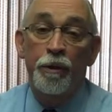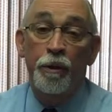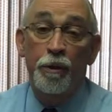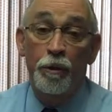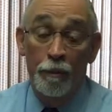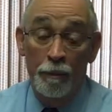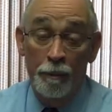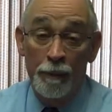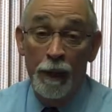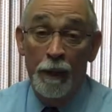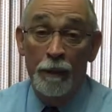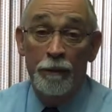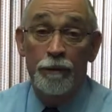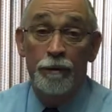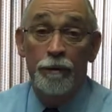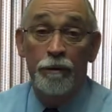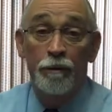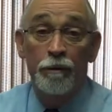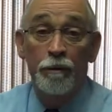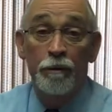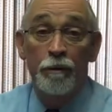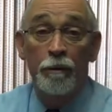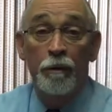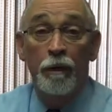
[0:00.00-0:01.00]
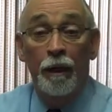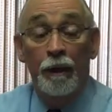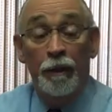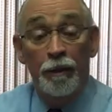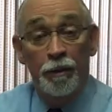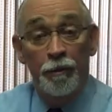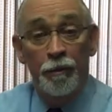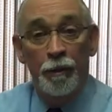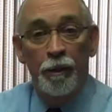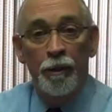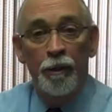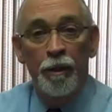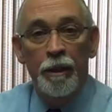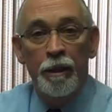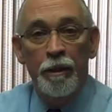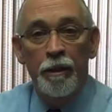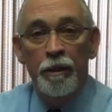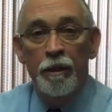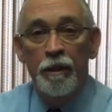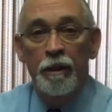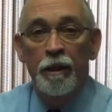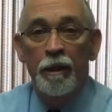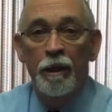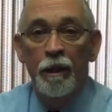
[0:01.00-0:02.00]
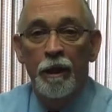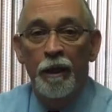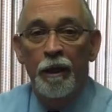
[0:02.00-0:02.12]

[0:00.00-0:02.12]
you're about to experience.